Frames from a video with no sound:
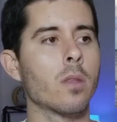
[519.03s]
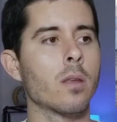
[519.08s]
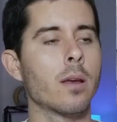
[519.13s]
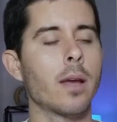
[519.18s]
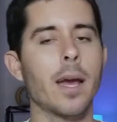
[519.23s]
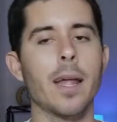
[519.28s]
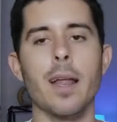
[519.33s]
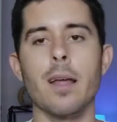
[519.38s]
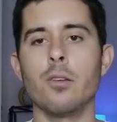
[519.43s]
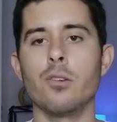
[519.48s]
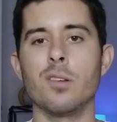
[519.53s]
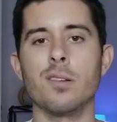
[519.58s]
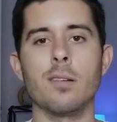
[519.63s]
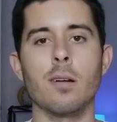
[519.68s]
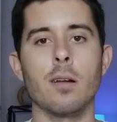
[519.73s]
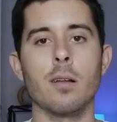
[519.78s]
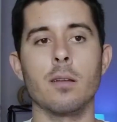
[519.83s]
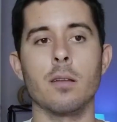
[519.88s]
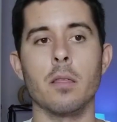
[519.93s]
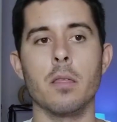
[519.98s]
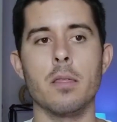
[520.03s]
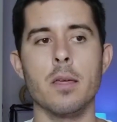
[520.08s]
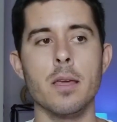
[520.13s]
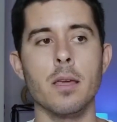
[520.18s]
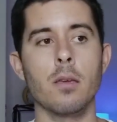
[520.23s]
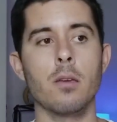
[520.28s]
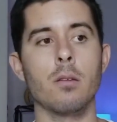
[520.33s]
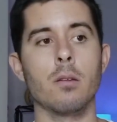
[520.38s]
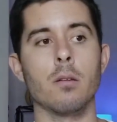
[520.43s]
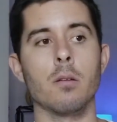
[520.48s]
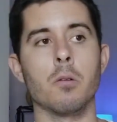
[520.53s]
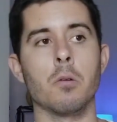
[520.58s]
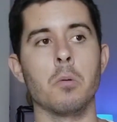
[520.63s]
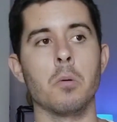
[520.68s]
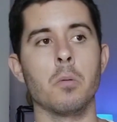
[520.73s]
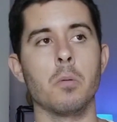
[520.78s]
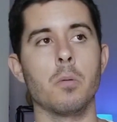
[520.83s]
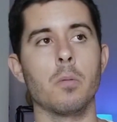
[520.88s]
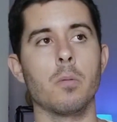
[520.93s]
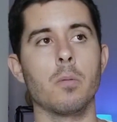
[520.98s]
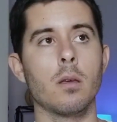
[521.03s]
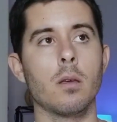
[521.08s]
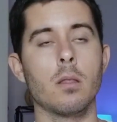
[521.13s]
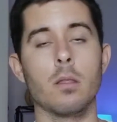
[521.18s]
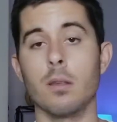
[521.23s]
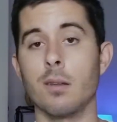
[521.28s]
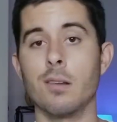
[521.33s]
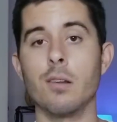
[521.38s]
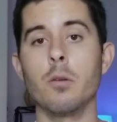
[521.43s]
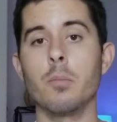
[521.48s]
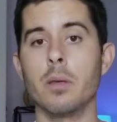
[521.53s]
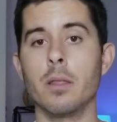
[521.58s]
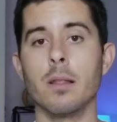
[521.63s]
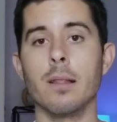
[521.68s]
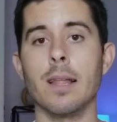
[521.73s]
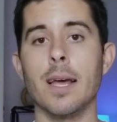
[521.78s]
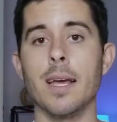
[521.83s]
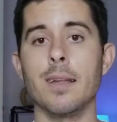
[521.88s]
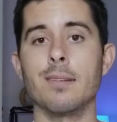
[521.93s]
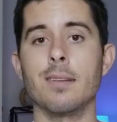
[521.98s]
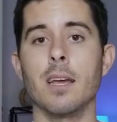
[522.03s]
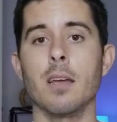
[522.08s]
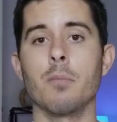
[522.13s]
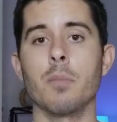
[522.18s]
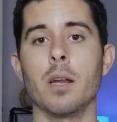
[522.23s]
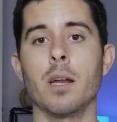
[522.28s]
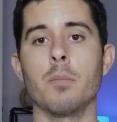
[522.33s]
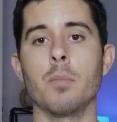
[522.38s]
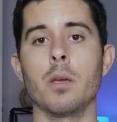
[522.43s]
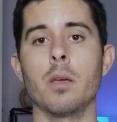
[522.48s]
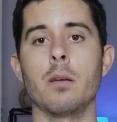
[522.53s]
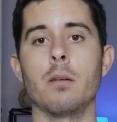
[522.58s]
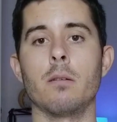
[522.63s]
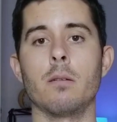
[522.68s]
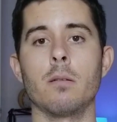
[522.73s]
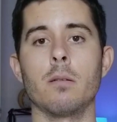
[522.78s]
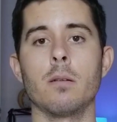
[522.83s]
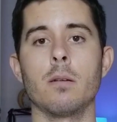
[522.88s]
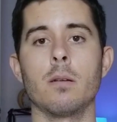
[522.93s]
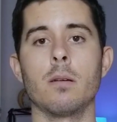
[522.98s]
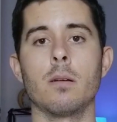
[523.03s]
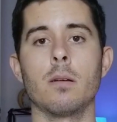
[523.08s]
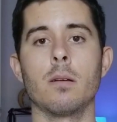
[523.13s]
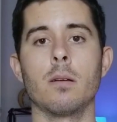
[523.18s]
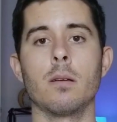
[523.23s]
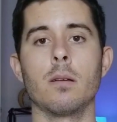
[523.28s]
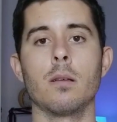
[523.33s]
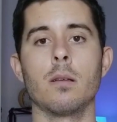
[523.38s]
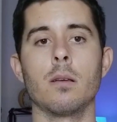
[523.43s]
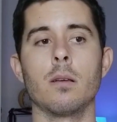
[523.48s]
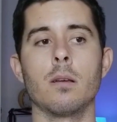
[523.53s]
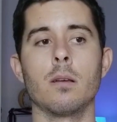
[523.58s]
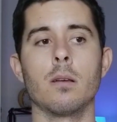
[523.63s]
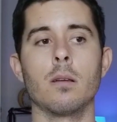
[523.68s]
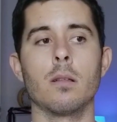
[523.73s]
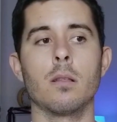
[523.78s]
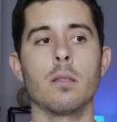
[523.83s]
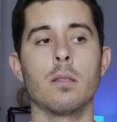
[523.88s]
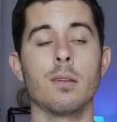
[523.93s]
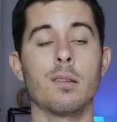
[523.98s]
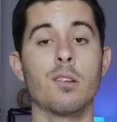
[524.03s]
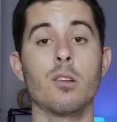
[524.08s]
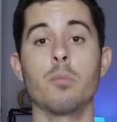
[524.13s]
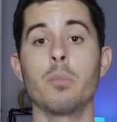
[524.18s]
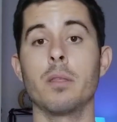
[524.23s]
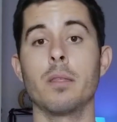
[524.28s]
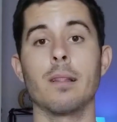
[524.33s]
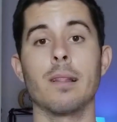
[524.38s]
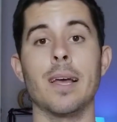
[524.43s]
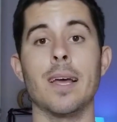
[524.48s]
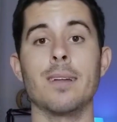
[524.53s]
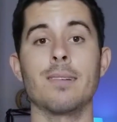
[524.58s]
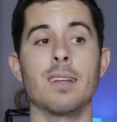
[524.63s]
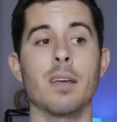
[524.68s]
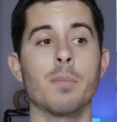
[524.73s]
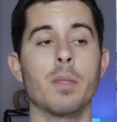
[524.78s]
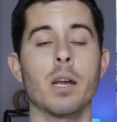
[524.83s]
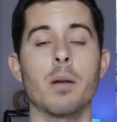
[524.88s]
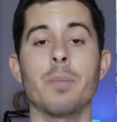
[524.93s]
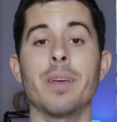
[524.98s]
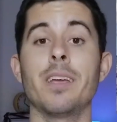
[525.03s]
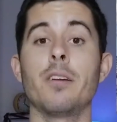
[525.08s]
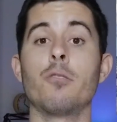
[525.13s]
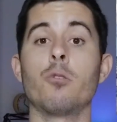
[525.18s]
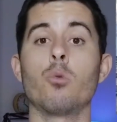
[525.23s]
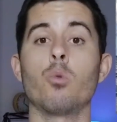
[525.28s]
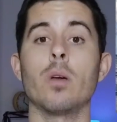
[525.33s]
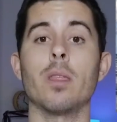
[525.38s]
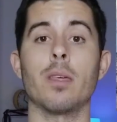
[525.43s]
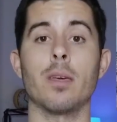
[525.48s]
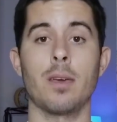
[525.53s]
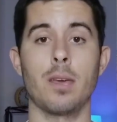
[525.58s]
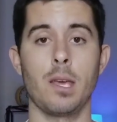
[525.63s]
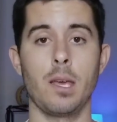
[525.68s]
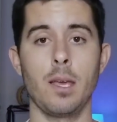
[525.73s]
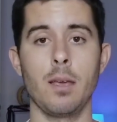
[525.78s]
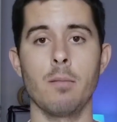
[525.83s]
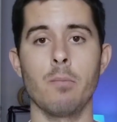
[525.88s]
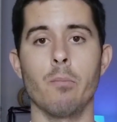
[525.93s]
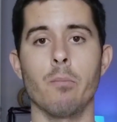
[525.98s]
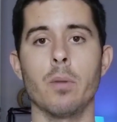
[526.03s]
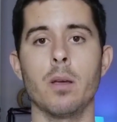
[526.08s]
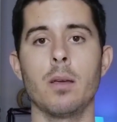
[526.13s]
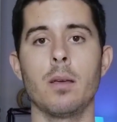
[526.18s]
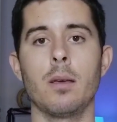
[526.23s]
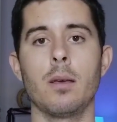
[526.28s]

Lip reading: And I just started to think, you know, this could be the last time that I'm here. This could be the last time that I'm here with him.